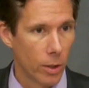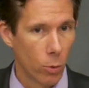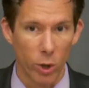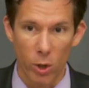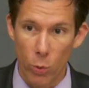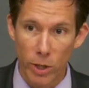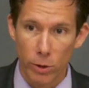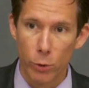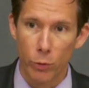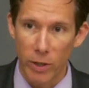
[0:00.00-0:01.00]
We're going to win or
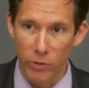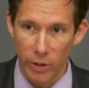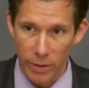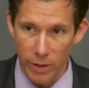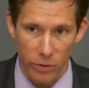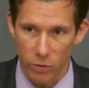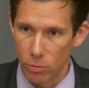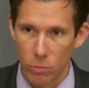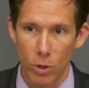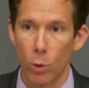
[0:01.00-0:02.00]
lose based on this.
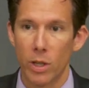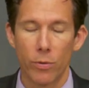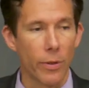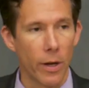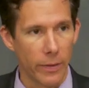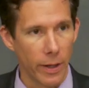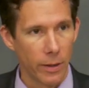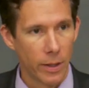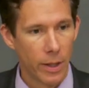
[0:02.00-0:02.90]
No one ever thought that.